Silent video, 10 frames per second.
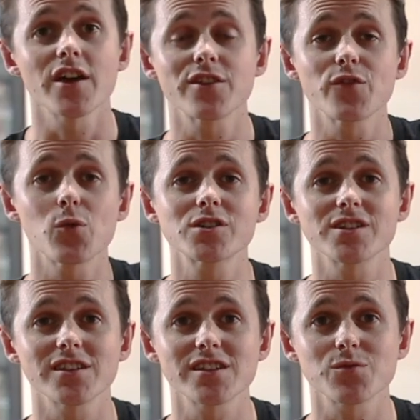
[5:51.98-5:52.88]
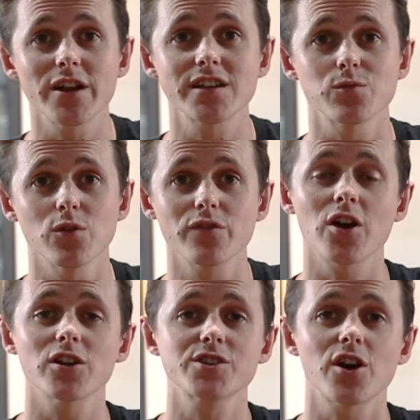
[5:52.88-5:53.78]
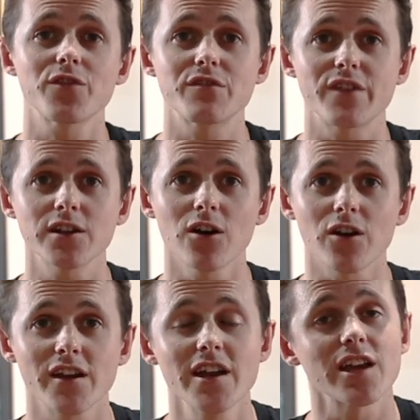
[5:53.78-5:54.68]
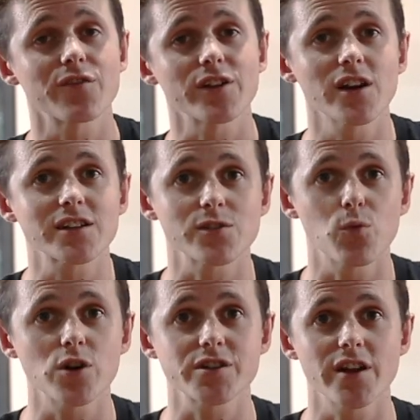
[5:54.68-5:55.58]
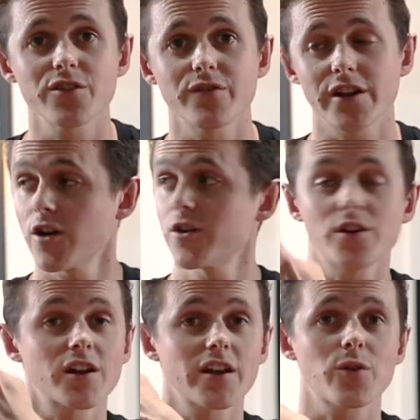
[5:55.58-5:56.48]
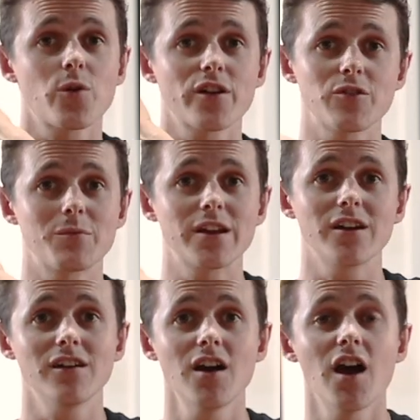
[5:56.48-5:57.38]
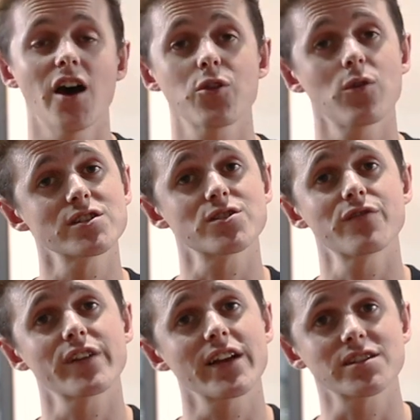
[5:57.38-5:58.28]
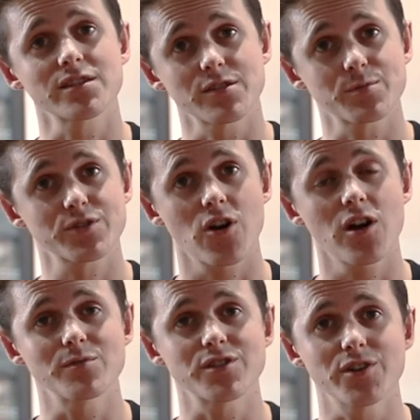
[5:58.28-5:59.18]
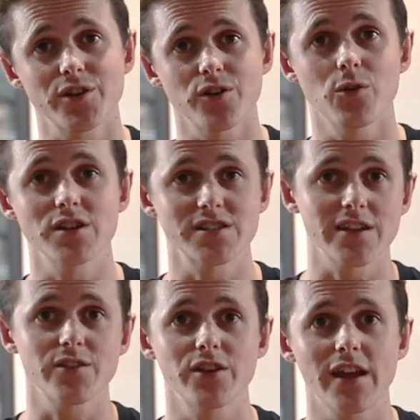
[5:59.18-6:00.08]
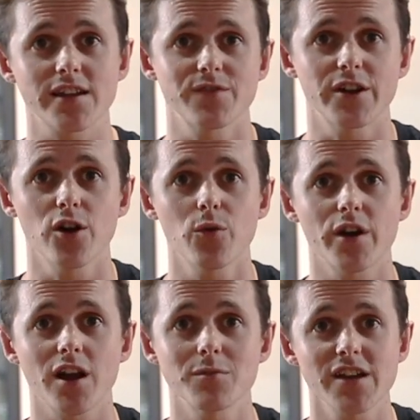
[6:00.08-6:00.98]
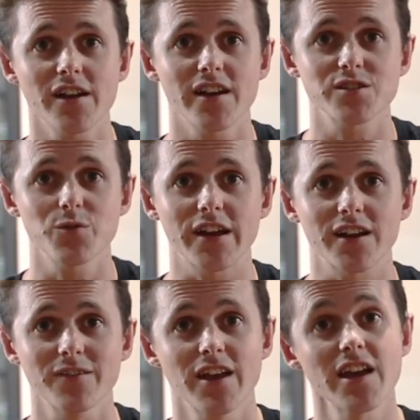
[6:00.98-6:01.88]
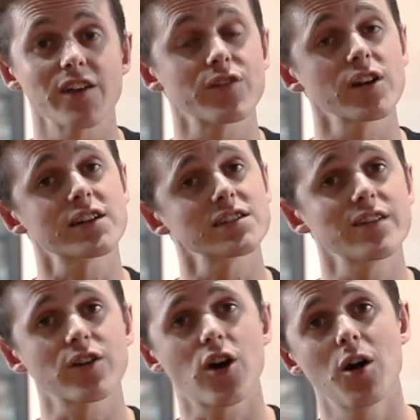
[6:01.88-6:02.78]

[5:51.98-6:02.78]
Thank you for watching this week's Wolf College of Coffee vlog. If you'd like to watch another video, you can click one of them here. Otherwise, don't forget to subscribe so you can always see the next video when it comes out next week. If you'd like to leave a